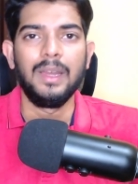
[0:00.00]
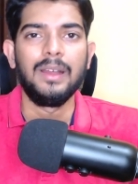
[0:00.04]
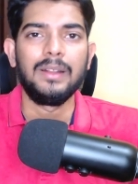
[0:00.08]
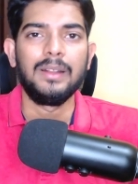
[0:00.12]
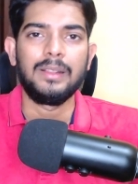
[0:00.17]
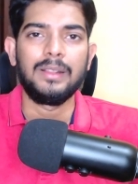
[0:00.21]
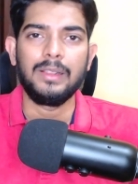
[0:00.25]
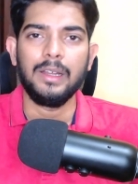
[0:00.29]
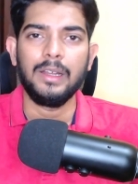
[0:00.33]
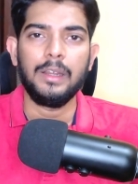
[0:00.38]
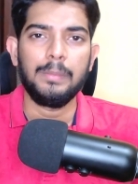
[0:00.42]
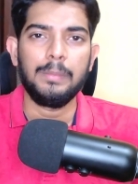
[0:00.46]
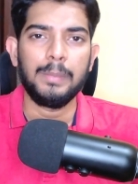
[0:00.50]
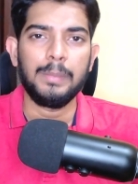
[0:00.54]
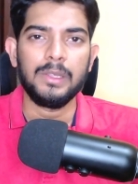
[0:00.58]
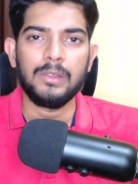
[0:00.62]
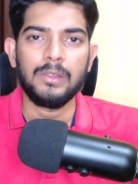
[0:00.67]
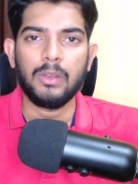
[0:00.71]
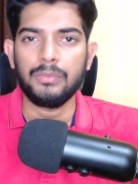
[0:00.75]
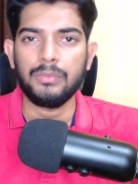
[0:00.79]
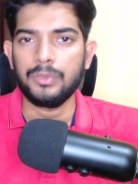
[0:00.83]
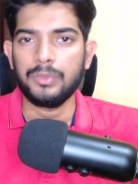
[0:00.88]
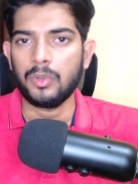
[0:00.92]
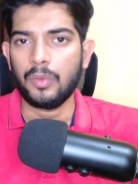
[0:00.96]
Third
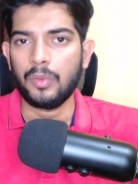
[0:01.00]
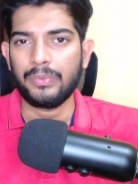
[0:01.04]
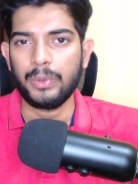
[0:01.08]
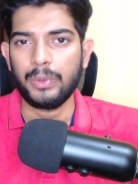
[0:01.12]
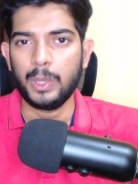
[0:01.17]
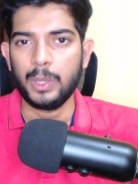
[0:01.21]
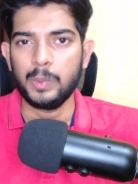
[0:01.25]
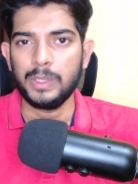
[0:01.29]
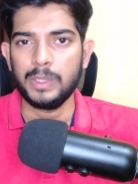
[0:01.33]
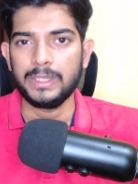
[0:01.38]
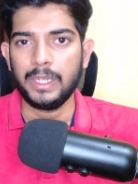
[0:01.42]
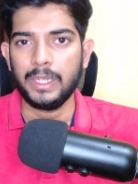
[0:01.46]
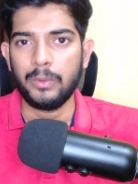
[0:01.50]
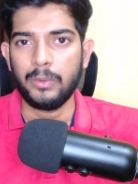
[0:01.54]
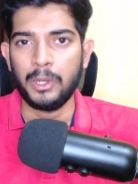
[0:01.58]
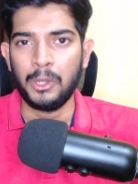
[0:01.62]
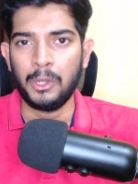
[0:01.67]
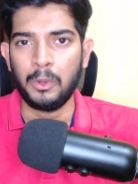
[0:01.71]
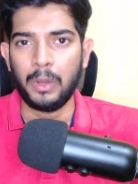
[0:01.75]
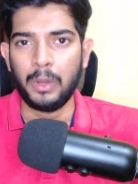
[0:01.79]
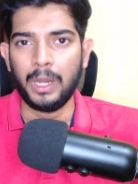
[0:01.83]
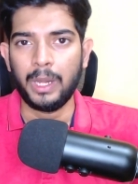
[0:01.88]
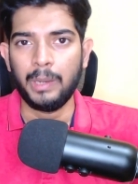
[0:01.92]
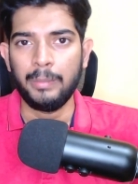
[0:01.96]
piece of software which I want
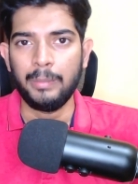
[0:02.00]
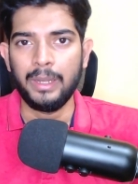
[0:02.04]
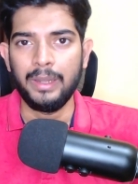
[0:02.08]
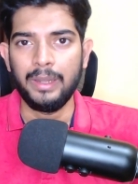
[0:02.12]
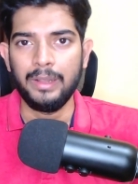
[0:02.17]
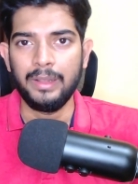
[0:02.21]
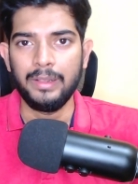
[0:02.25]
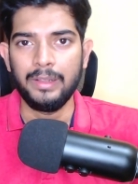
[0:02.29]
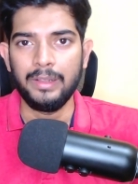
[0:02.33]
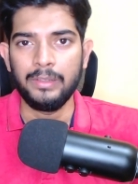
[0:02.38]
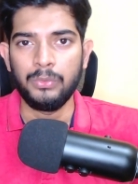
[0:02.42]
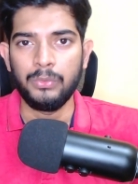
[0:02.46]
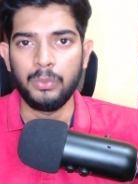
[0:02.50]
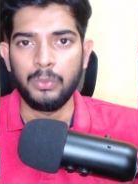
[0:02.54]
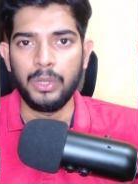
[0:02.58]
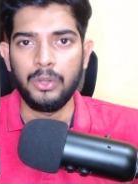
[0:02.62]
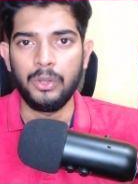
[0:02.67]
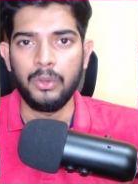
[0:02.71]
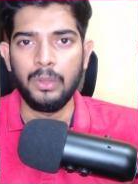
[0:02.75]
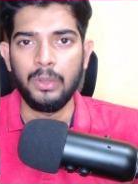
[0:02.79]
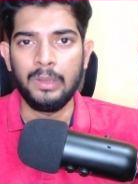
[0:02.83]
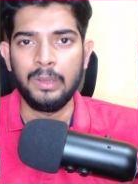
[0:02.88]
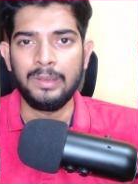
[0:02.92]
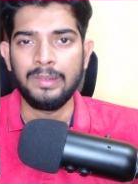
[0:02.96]
to recommend in this
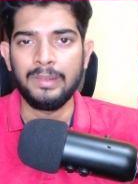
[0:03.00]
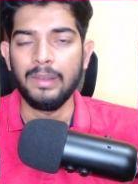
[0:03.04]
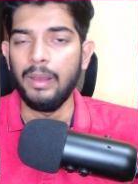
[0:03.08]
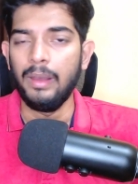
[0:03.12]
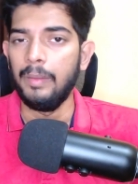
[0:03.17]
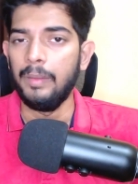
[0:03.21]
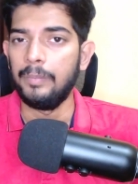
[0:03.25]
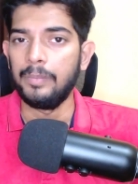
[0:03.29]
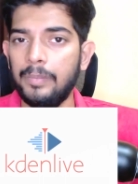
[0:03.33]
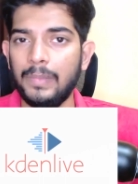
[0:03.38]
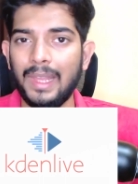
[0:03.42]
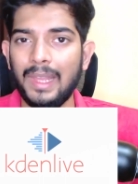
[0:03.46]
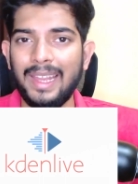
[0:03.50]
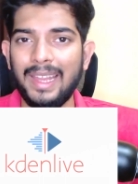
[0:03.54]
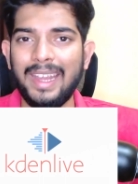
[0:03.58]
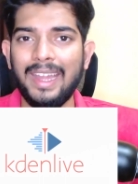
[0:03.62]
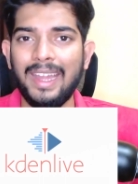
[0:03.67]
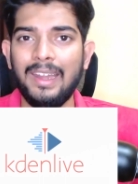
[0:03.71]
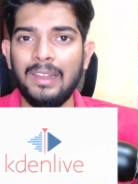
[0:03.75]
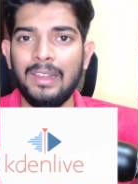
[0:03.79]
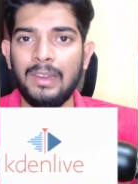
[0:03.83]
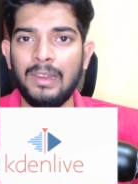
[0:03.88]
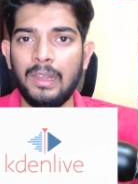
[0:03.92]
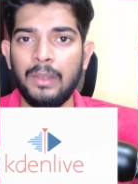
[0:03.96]
video is
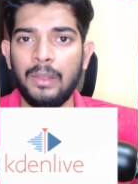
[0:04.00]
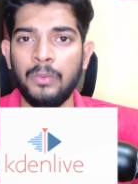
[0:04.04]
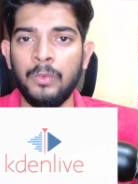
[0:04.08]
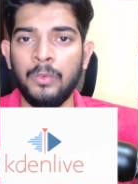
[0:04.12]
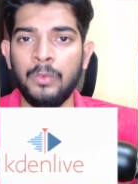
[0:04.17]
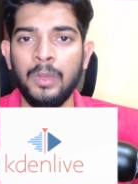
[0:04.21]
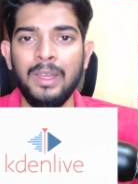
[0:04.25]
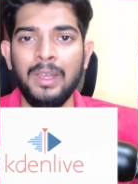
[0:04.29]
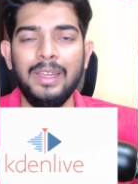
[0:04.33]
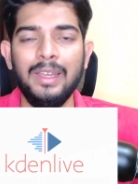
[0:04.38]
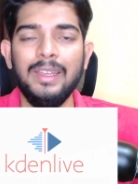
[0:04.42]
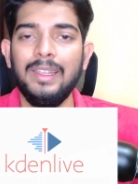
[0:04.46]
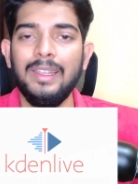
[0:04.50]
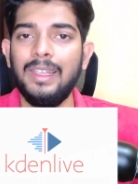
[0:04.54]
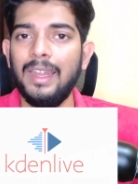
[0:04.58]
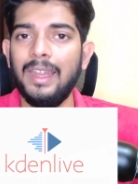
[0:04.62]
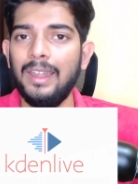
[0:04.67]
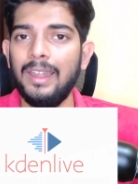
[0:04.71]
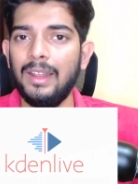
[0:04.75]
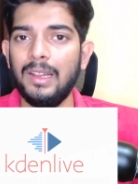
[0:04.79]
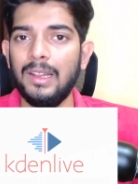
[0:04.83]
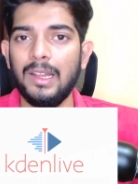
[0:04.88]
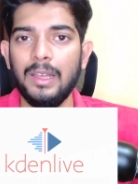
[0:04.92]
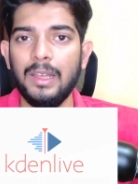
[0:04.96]
KineLive.
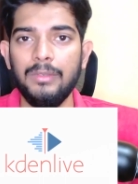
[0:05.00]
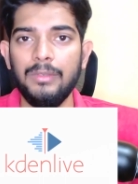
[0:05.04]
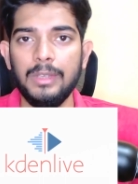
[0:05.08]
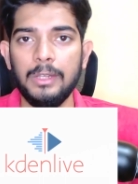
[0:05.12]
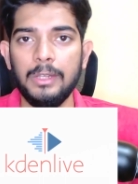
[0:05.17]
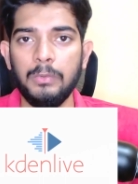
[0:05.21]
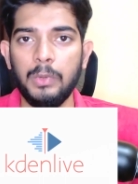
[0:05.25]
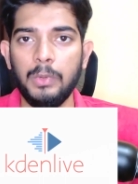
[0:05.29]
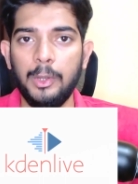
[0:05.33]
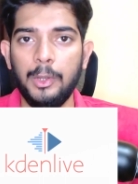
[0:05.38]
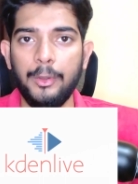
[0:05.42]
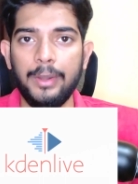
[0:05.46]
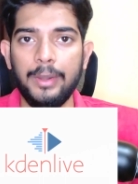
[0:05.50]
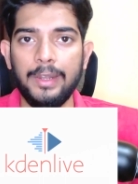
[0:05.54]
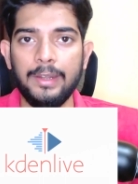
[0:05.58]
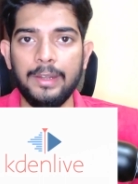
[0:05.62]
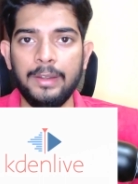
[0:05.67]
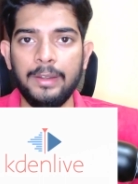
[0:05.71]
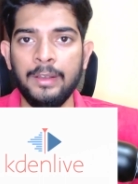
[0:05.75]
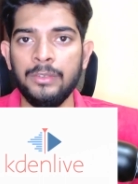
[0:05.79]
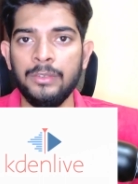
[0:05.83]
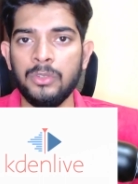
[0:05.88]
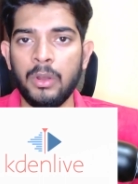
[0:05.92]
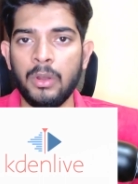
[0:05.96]
KineLive is video
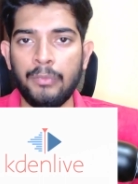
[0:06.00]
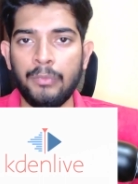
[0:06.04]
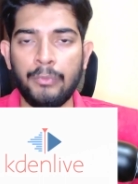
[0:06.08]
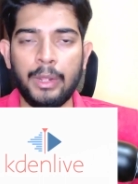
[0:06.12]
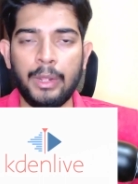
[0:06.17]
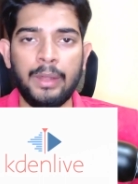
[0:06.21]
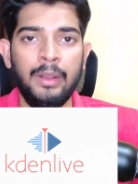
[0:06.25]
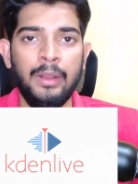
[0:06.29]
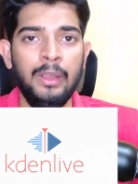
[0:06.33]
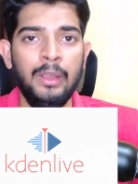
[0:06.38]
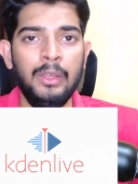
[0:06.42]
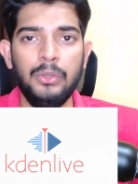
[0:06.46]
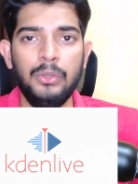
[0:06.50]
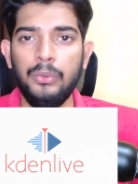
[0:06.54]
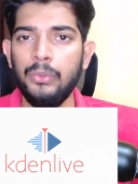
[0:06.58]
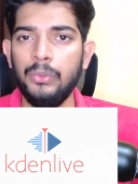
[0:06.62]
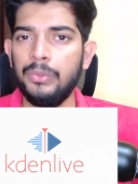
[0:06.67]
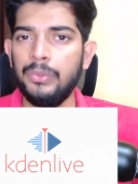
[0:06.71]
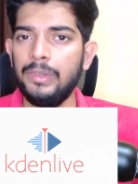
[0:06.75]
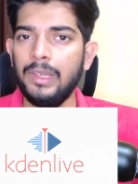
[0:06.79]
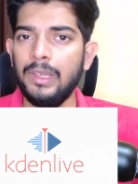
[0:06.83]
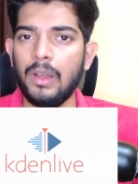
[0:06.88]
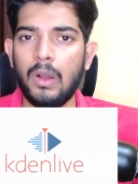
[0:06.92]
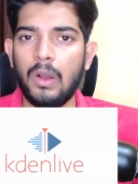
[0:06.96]
editing software. You
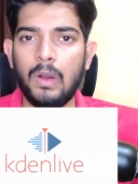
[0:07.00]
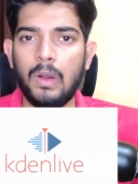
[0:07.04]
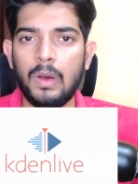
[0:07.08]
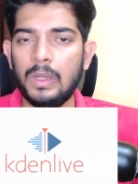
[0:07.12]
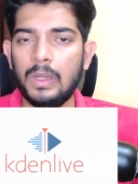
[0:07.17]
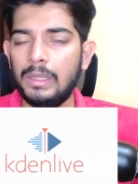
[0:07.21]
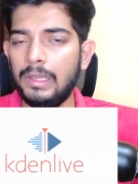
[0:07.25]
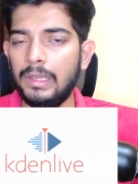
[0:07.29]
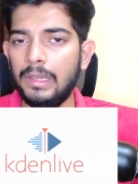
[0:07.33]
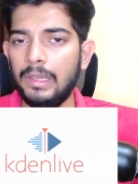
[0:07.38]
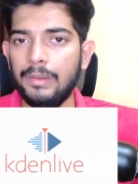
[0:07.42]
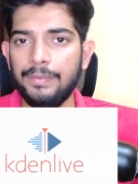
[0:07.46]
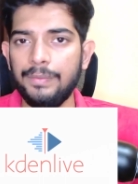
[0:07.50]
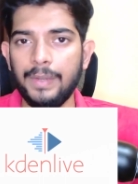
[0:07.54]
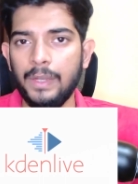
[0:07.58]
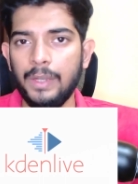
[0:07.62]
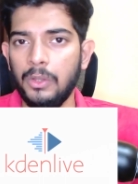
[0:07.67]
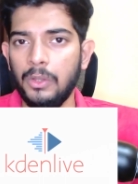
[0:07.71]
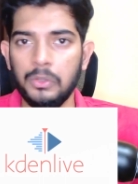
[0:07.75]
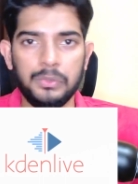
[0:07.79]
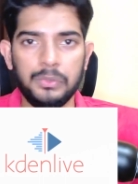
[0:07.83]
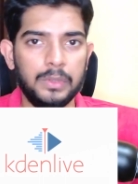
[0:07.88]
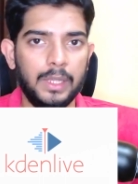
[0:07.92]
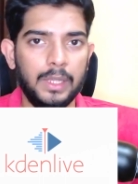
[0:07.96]
see all the
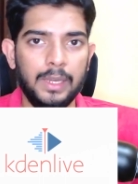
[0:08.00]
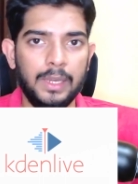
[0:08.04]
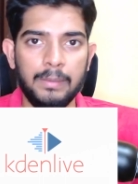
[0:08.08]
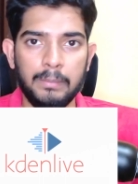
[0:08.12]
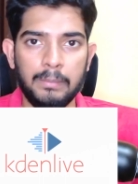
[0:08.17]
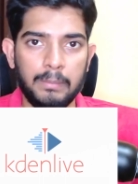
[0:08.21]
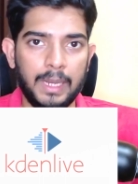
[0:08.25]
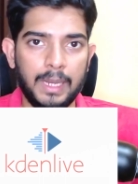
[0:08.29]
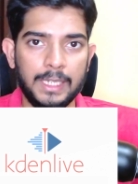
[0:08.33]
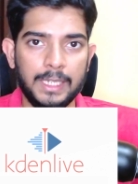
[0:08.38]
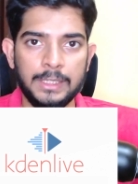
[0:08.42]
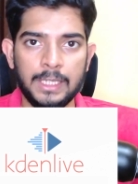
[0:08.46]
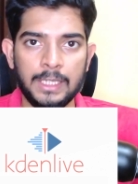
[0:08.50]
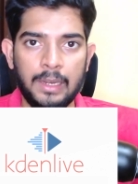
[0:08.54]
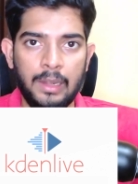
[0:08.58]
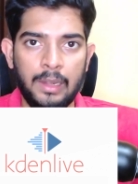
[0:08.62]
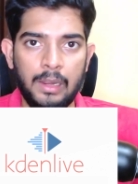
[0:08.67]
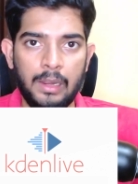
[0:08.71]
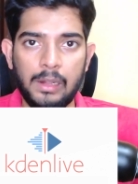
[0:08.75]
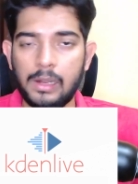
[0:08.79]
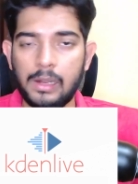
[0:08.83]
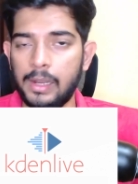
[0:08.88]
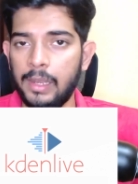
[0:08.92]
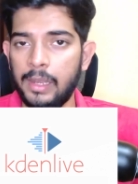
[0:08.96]
videos in my
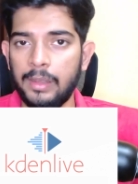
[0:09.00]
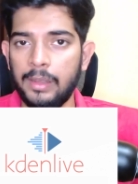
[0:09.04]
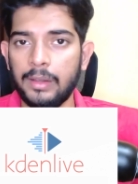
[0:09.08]
channel, right?